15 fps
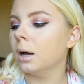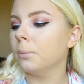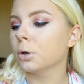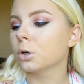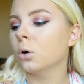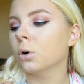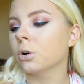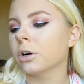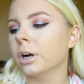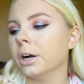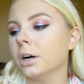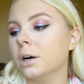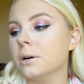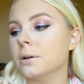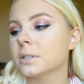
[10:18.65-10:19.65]
Nicole
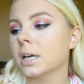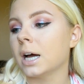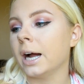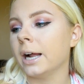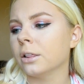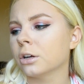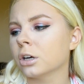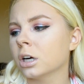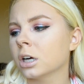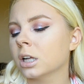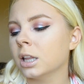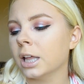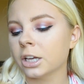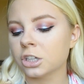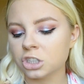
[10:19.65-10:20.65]
Guerriero's Eyelure
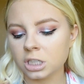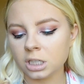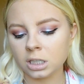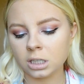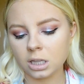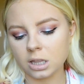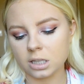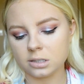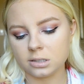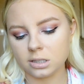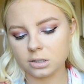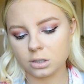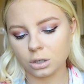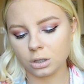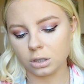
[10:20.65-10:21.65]
collection. This
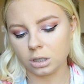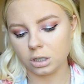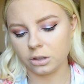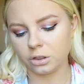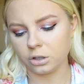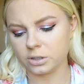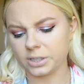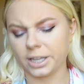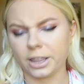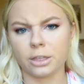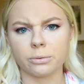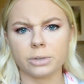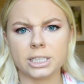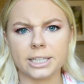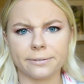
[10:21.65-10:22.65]
is her, there's like
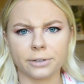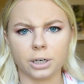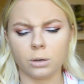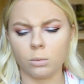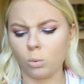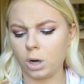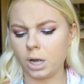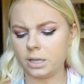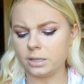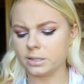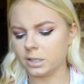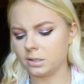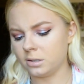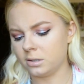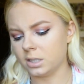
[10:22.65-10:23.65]
3 different ones.
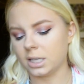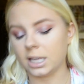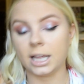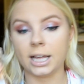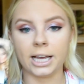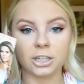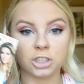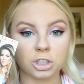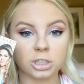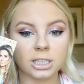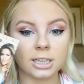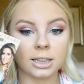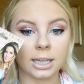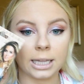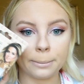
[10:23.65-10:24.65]
This is the Casually
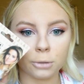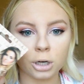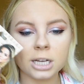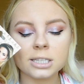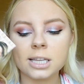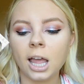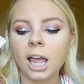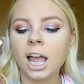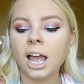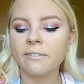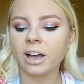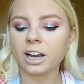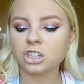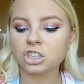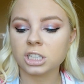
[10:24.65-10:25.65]
Glamerous.
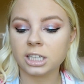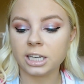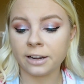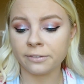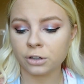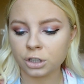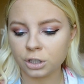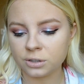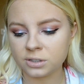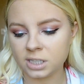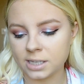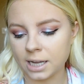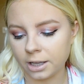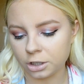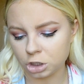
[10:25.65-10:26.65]
I've actually never used
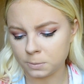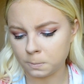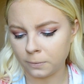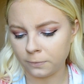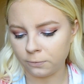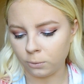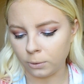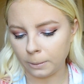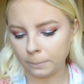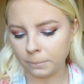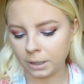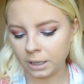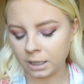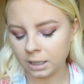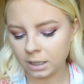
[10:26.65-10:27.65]
these eyelashes before,
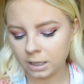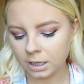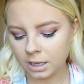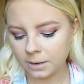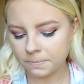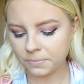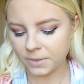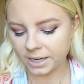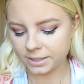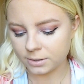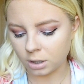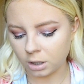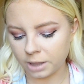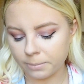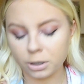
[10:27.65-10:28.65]
but I
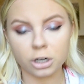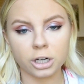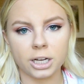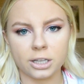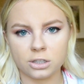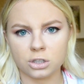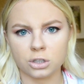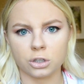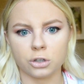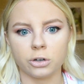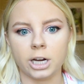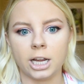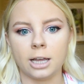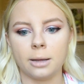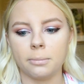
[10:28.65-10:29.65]
saw them on her
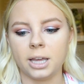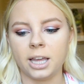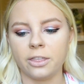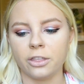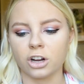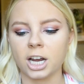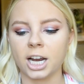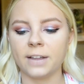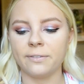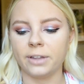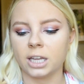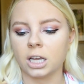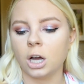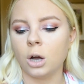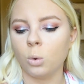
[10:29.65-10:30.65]
Instagram, and they're kind of
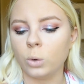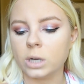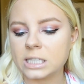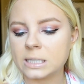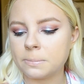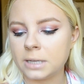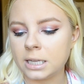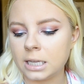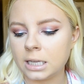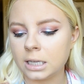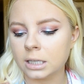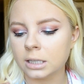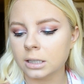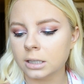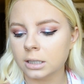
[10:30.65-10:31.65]
like a wispy
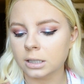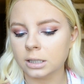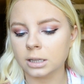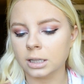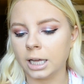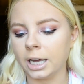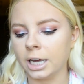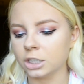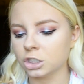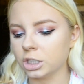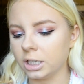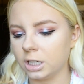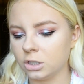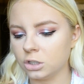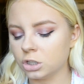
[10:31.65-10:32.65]
lash.
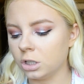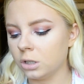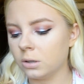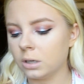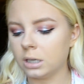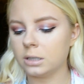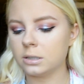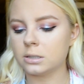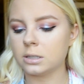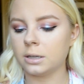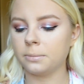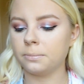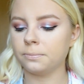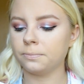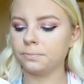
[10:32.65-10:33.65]
I can show you guys
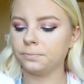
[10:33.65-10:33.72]
them.